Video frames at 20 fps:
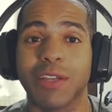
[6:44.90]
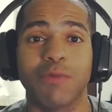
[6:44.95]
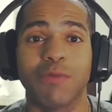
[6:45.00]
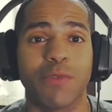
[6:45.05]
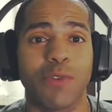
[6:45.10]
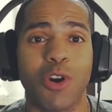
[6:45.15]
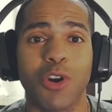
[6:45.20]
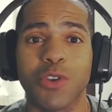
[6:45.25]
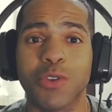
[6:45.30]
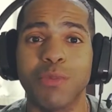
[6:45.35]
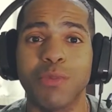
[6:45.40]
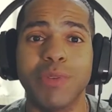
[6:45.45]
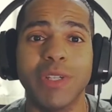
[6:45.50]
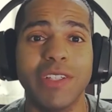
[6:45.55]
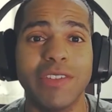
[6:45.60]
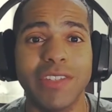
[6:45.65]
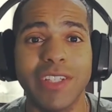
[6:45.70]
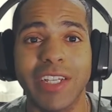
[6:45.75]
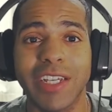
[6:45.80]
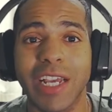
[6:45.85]
For all you
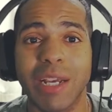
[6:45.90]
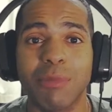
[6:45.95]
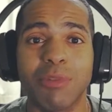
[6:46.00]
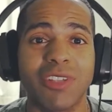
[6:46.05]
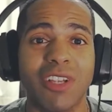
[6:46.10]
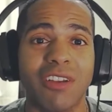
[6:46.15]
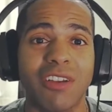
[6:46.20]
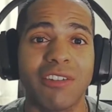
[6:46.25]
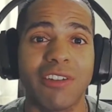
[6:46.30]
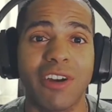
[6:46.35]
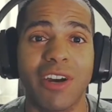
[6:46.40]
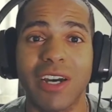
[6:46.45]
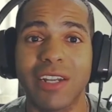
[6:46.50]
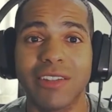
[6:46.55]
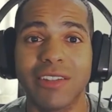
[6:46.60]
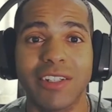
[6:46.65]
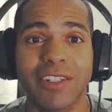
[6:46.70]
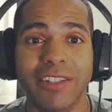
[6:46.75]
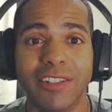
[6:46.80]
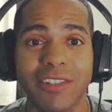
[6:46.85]
PC gamers out, out
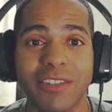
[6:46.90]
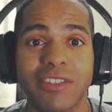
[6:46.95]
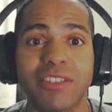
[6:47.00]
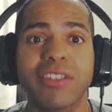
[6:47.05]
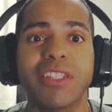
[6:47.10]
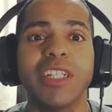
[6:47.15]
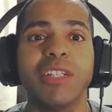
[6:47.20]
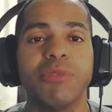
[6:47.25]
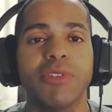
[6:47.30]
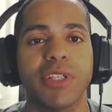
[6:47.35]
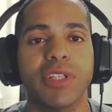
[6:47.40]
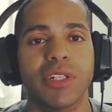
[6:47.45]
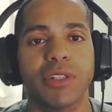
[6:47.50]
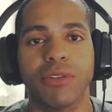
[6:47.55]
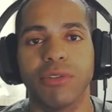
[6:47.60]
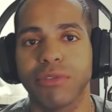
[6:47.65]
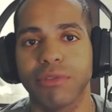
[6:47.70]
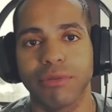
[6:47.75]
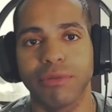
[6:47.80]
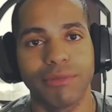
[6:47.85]
there, Steam
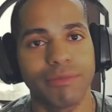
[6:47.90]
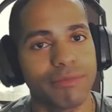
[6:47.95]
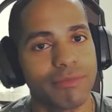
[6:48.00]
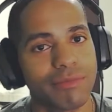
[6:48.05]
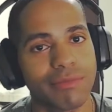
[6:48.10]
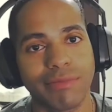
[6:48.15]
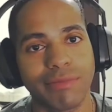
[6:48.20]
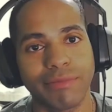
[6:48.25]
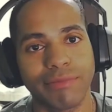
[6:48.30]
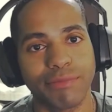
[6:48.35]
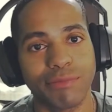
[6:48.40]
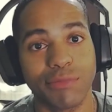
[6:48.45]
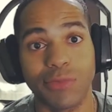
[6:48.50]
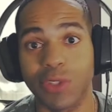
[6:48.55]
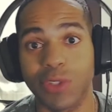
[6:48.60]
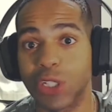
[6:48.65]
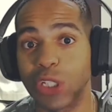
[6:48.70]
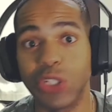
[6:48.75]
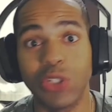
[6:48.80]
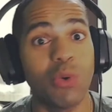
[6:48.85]
sales.
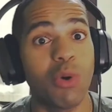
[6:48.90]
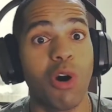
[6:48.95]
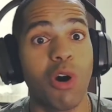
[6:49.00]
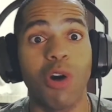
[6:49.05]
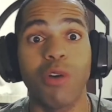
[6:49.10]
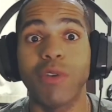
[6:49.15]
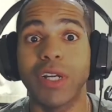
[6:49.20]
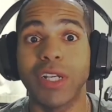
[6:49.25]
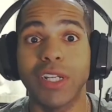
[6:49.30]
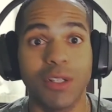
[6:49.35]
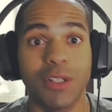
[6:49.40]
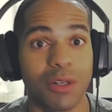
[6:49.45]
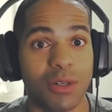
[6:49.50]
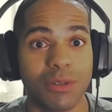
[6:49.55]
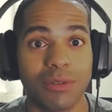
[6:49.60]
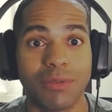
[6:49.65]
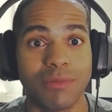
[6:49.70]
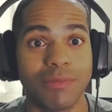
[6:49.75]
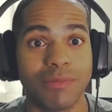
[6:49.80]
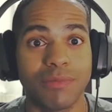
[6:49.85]
You already know.
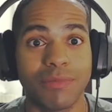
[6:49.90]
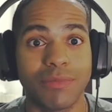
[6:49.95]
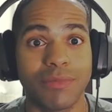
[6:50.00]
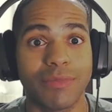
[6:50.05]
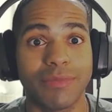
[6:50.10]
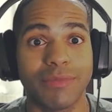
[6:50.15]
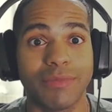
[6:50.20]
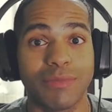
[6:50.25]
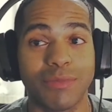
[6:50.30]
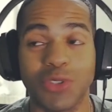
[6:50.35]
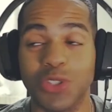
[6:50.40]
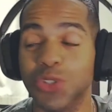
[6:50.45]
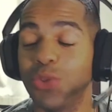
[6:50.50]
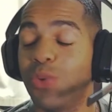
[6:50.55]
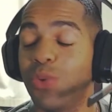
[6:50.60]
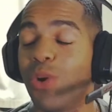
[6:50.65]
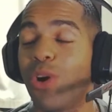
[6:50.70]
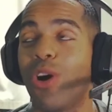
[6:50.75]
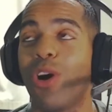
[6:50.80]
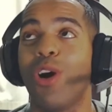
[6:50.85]
You
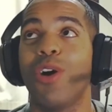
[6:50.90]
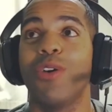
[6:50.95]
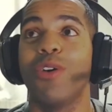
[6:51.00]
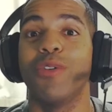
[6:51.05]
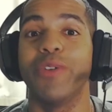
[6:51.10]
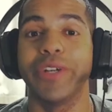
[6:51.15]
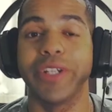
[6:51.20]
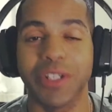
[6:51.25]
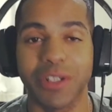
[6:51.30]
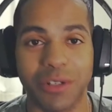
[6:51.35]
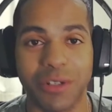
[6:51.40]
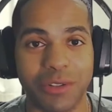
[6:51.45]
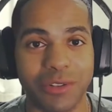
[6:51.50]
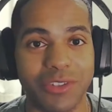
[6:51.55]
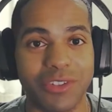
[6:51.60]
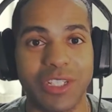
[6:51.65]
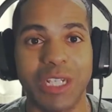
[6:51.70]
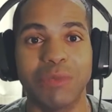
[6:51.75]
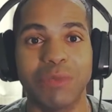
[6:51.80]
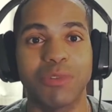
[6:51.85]
already know.
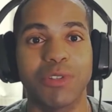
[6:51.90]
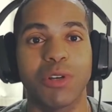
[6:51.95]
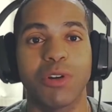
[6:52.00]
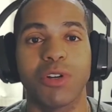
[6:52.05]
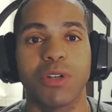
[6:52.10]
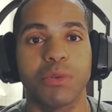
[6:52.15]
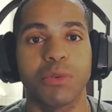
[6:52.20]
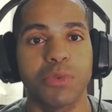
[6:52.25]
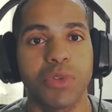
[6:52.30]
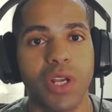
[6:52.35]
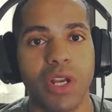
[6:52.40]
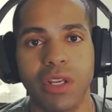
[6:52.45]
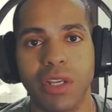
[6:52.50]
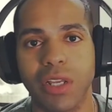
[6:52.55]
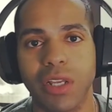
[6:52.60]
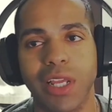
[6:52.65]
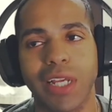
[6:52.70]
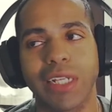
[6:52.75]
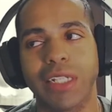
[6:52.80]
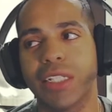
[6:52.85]
Steam sale comes out. you're
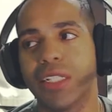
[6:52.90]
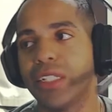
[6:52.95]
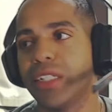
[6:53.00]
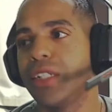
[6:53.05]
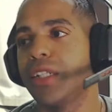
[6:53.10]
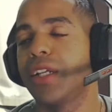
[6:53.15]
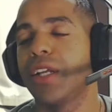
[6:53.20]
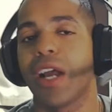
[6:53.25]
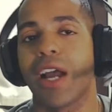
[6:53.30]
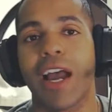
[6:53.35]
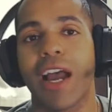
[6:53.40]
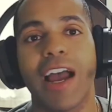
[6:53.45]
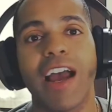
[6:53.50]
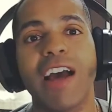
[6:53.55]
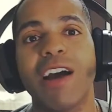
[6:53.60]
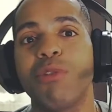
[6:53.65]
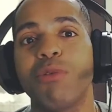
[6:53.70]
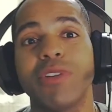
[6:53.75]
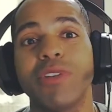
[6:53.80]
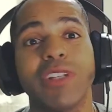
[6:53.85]
like, I
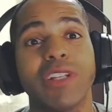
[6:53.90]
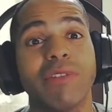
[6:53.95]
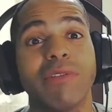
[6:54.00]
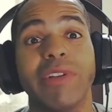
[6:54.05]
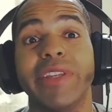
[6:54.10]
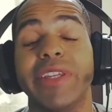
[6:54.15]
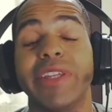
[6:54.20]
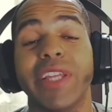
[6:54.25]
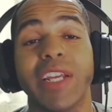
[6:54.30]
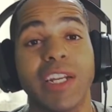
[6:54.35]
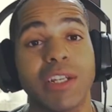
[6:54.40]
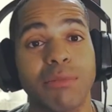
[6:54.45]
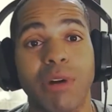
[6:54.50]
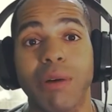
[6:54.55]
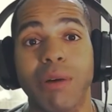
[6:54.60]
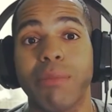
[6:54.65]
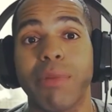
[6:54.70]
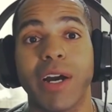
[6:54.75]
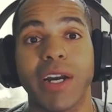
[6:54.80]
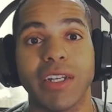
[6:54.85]
wasn't even thinking about
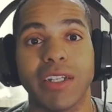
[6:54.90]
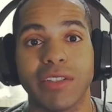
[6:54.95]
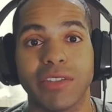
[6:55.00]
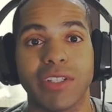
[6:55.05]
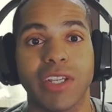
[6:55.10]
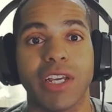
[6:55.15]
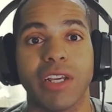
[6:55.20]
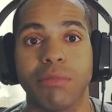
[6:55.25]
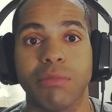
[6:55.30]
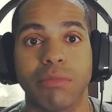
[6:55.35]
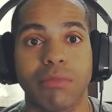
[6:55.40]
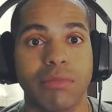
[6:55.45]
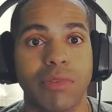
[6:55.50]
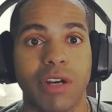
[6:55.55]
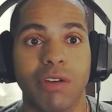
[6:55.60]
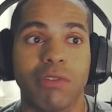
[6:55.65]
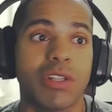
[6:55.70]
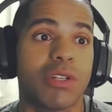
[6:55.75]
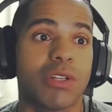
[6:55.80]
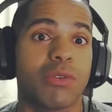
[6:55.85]
buying this game. I
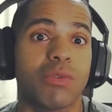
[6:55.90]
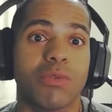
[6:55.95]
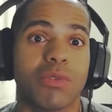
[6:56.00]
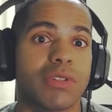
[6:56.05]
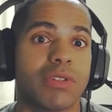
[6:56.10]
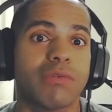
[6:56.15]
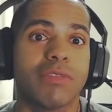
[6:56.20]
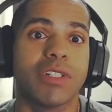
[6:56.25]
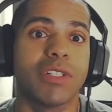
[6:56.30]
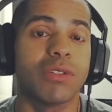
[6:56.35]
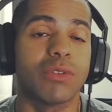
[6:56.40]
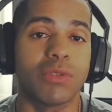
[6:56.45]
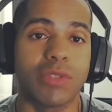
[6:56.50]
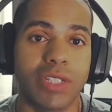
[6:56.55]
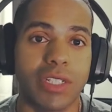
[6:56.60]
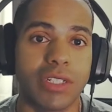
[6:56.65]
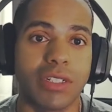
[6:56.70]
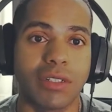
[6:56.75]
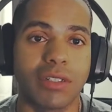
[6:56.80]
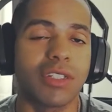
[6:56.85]
really don't I really don't need
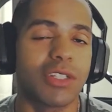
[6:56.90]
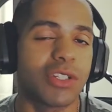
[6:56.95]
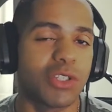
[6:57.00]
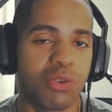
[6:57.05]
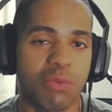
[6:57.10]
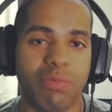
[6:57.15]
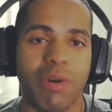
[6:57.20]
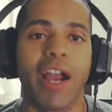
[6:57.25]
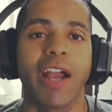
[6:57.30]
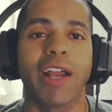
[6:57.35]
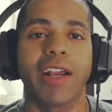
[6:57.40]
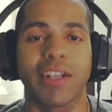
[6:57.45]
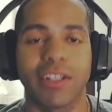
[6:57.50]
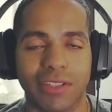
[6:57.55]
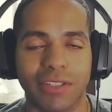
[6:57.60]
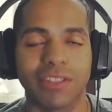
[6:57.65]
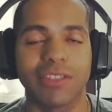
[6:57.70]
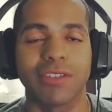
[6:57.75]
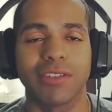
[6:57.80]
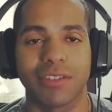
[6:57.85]
it. And you buy it because
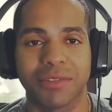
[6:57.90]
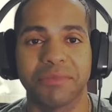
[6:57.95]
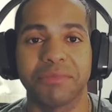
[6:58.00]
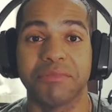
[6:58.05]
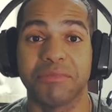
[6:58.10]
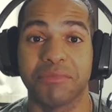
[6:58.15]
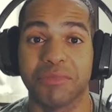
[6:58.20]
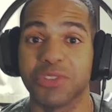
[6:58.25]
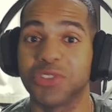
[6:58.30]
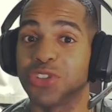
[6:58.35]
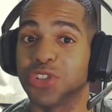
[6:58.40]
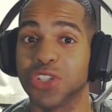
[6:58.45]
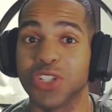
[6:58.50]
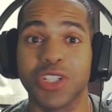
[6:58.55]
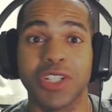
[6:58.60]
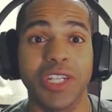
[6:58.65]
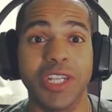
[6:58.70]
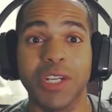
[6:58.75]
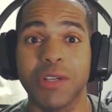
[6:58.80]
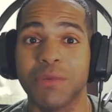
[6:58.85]
it's, it's a good
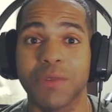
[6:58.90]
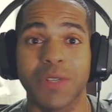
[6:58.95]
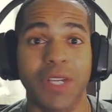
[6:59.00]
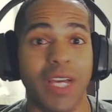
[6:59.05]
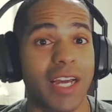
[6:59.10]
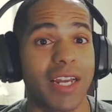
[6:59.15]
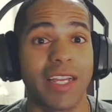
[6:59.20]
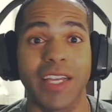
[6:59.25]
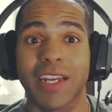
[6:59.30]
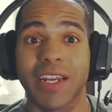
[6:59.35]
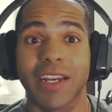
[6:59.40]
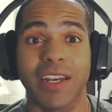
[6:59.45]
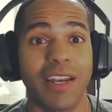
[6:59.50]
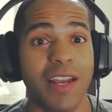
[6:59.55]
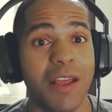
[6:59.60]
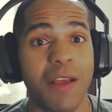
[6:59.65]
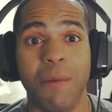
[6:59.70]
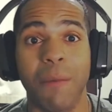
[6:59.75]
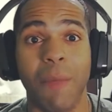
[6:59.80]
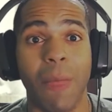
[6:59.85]
deal. Gotta get it now.